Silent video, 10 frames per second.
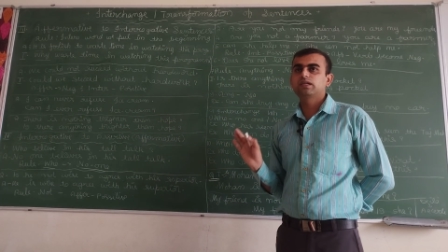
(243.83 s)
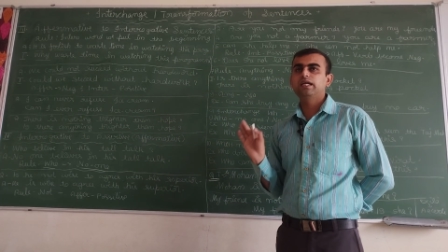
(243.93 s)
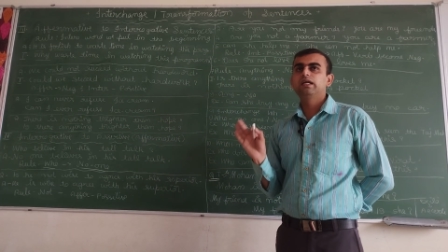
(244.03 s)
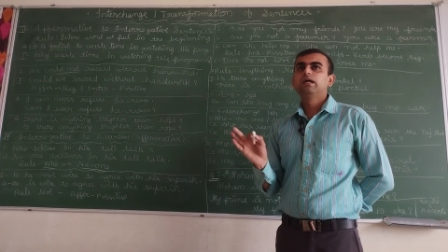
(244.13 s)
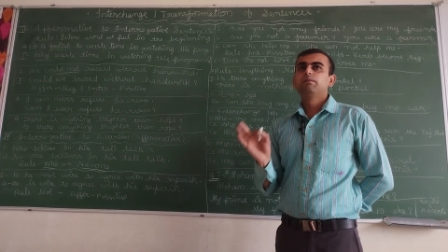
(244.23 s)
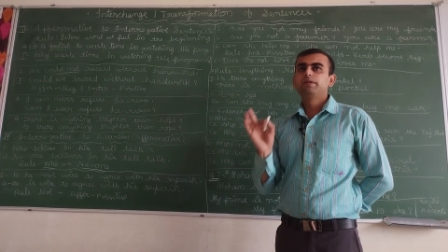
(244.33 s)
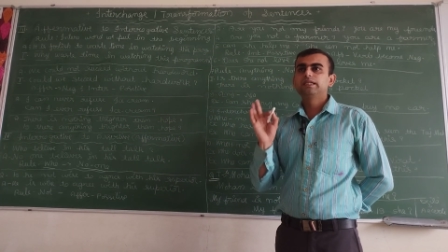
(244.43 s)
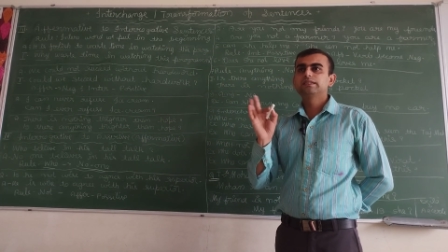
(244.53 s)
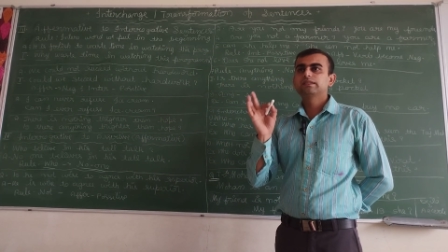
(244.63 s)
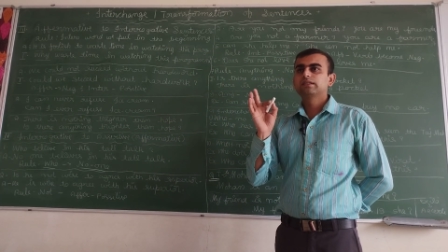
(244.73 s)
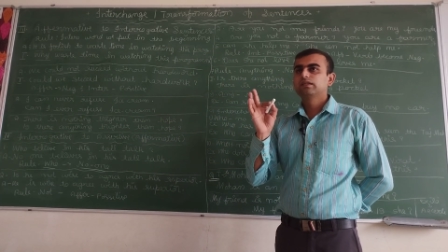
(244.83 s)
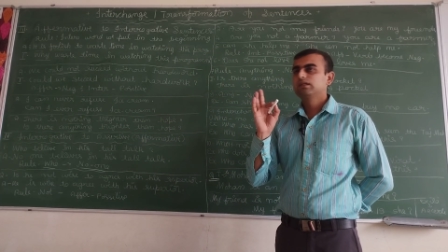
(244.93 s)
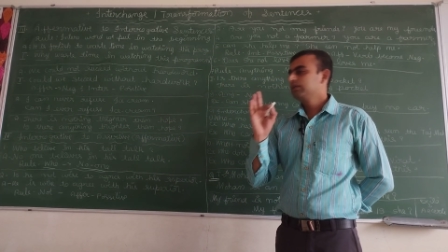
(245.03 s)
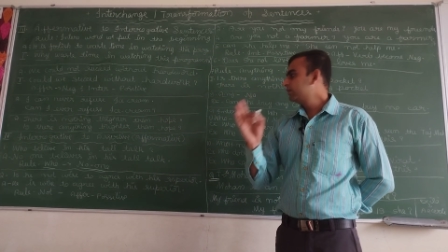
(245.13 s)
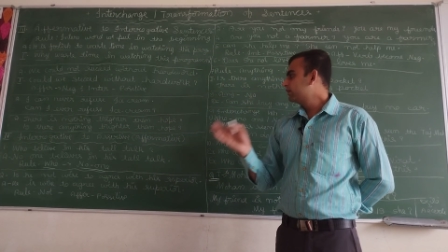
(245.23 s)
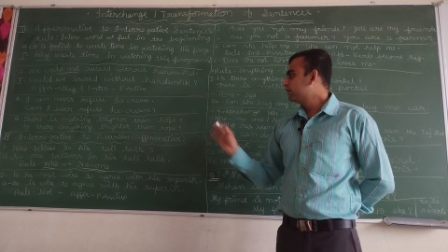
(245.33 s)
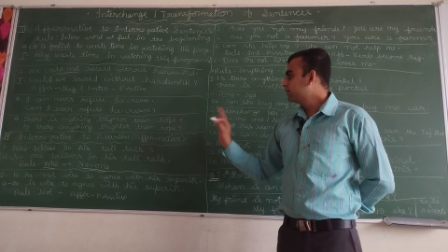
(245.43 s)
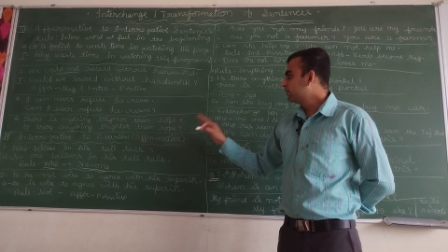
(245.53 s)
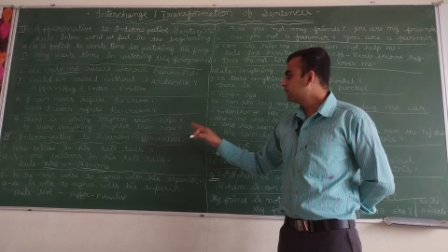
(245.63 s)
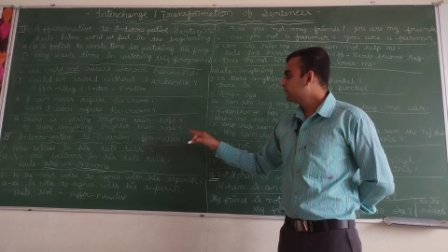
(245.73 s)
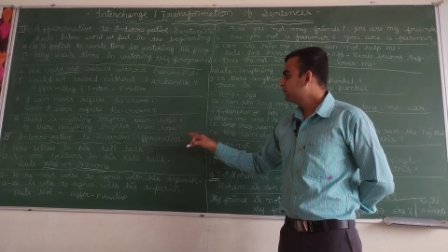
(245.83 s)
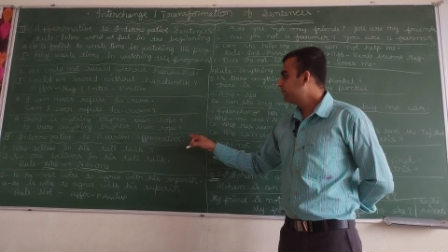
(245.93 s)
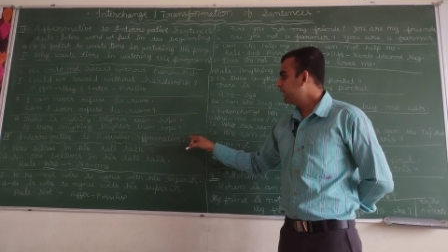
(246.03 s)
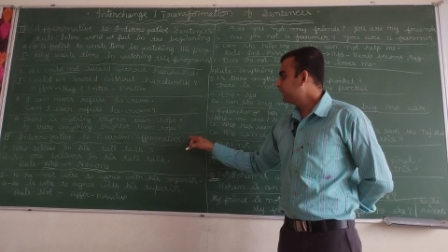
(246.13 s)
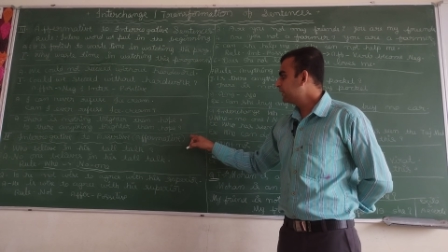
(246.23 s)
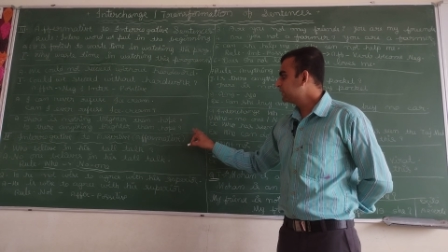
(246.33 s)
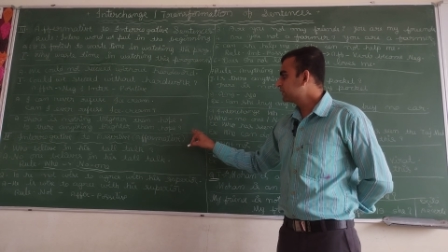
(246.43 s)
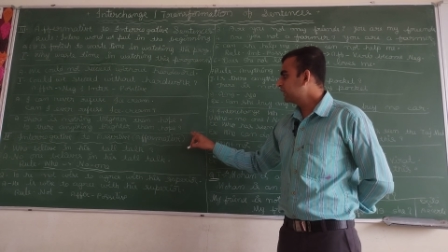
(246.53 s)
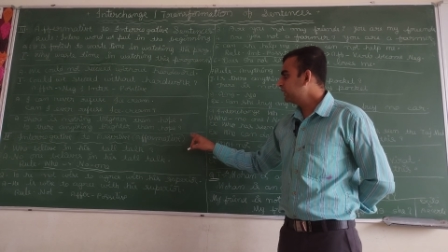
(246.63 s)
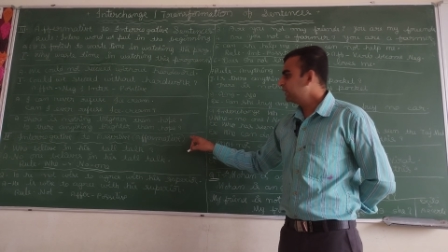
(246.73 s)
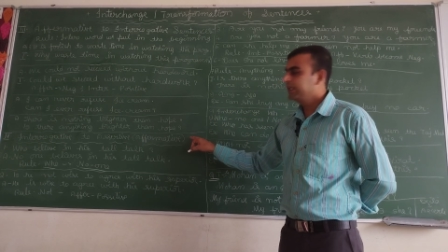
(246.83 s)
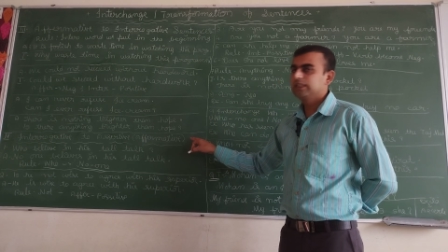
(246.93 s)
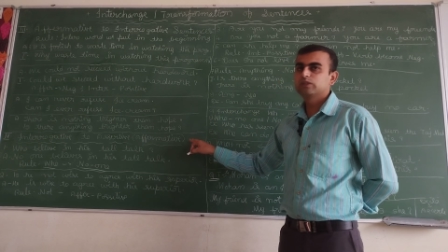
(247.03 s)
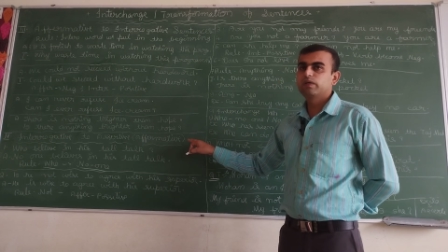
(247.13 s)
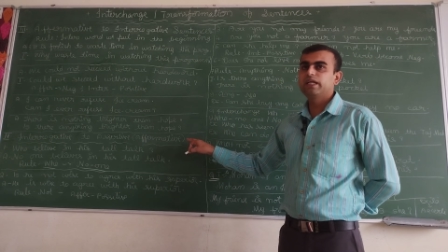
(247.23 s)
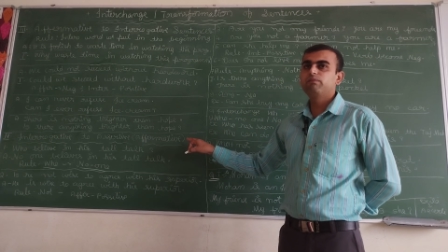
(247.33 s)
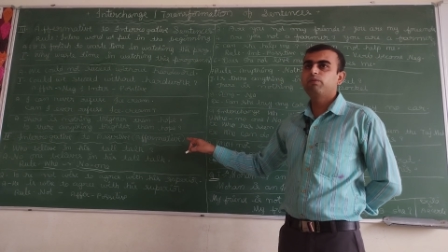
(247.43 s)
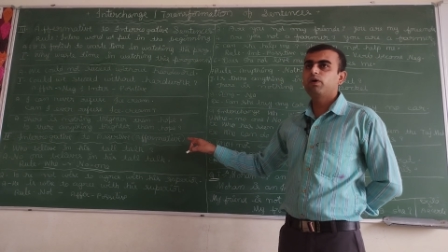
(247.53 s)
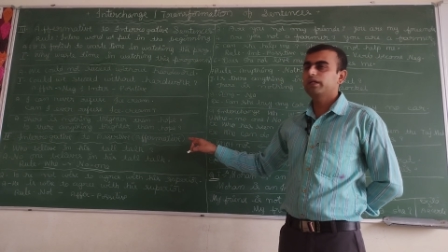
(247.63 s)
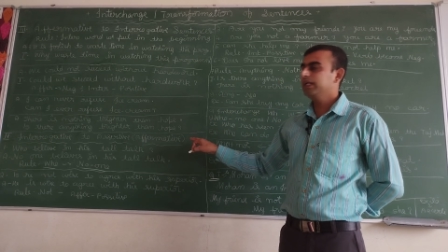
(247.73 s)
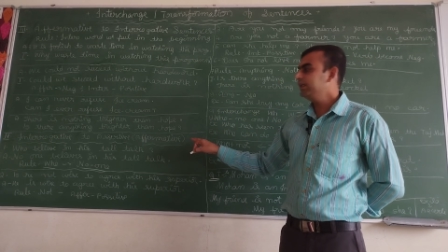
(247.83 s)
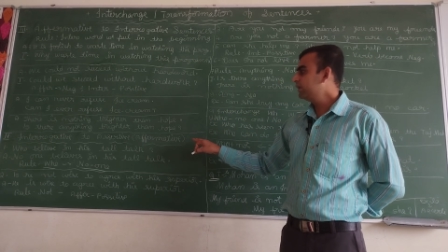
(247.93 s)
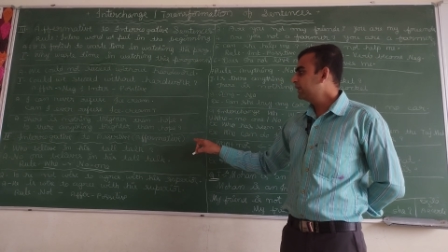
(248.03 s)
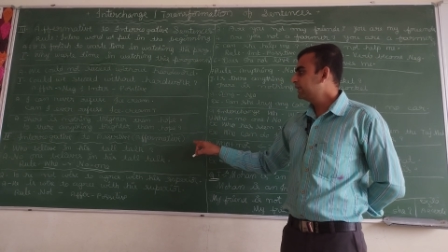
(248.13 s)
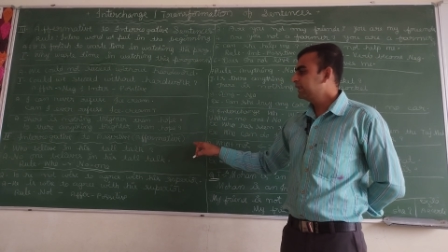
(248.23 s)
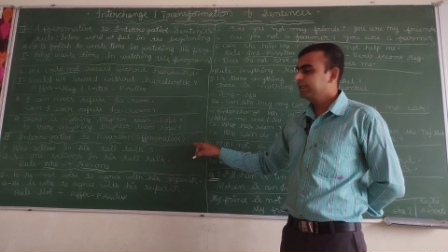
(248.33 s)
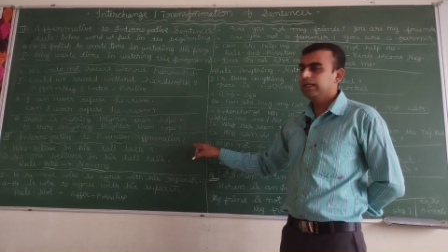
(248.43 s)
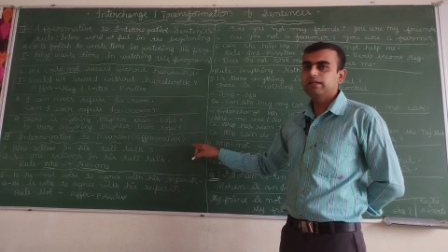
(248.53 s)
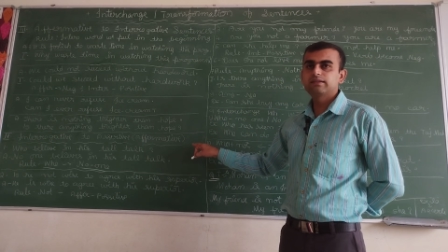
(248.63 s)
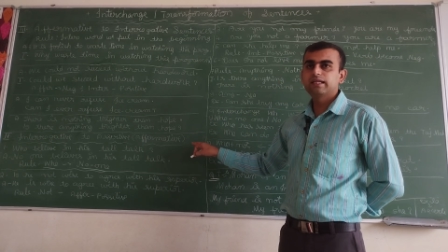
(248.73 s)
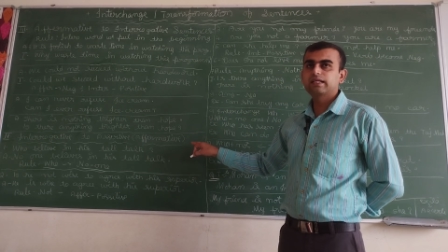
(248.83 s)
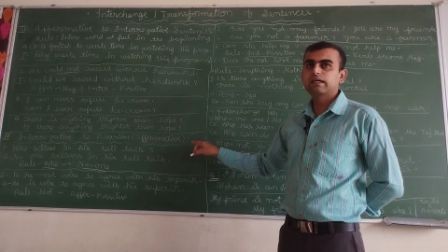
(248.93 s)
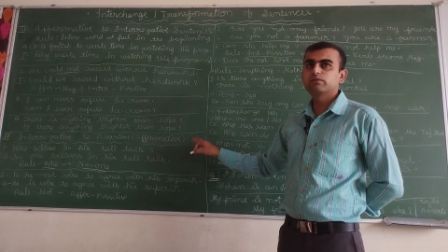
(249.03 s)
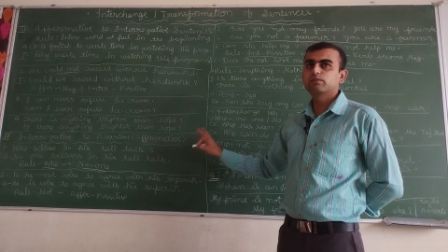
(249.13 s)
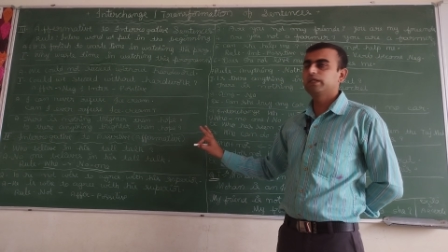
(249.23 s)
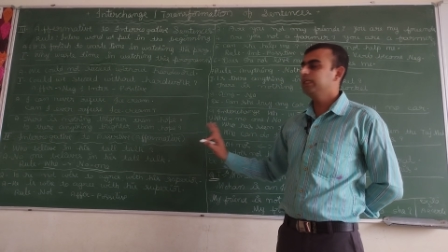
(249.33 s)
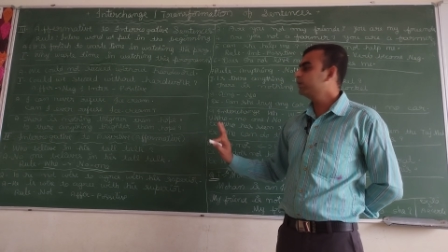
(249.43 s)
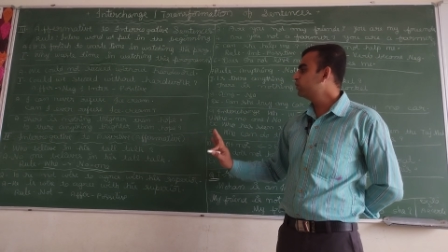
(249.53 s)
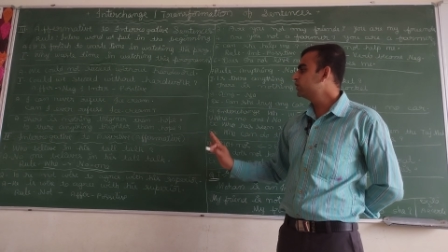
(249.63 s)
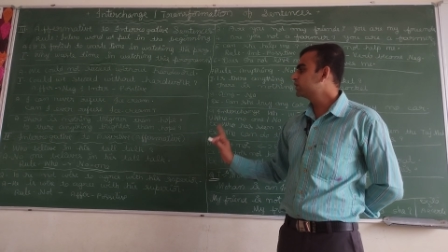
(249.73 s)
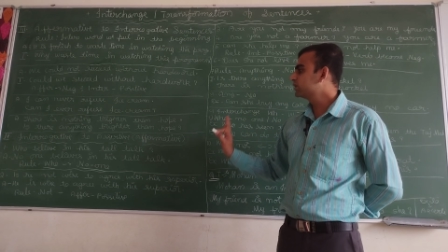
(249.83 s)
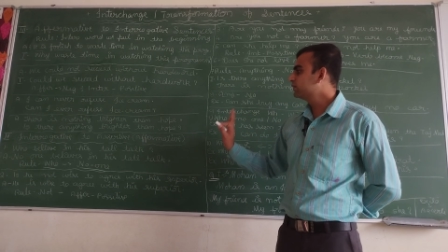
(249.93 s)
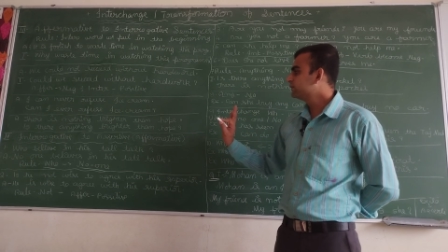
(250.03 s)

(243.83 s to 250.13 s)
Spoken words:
Okay, please pay attention, it is very important. Here there comes many rules.